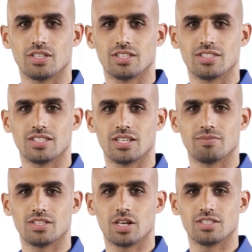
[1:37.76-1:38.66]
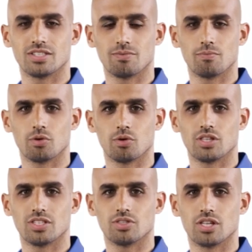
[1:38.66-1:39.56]
SAFEs are simple,
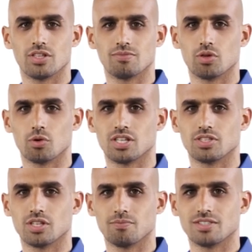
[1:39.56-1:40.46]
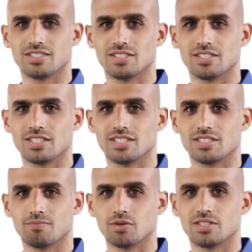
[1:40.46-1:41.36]
straightforward agreements,
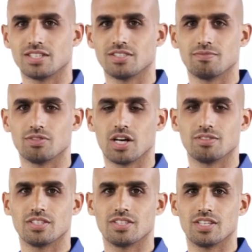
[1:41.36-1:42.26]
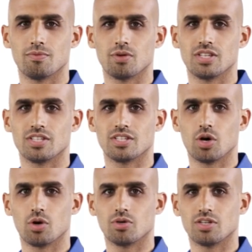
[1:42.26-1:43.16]
typically 5 to 6 pages
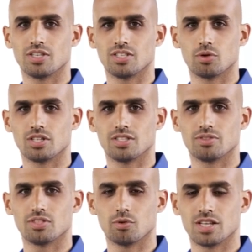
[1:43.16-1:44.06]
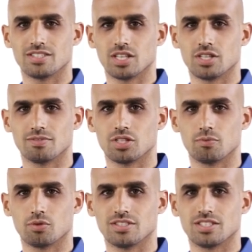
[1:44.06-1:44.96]
long, without too many terms or
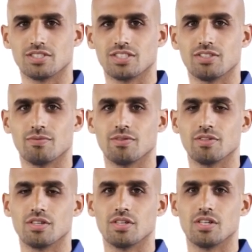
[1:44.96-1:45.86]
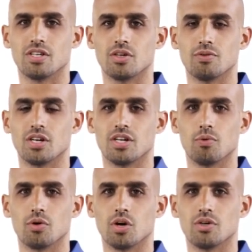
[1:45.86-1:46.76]
provisions.
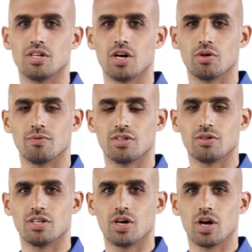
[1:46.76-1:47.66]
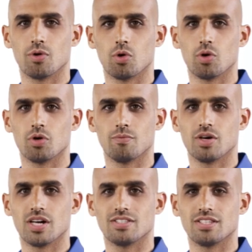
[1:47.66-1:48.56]
Convertible notes, however, are more
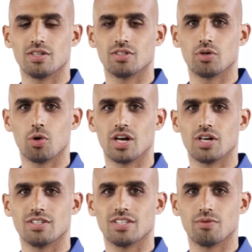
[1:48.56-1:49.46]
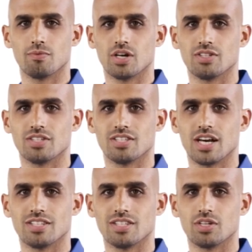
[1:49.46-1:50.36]
complex and require a deeper
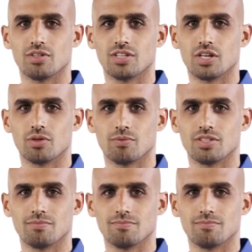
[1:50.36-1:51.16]
understanding of the terms.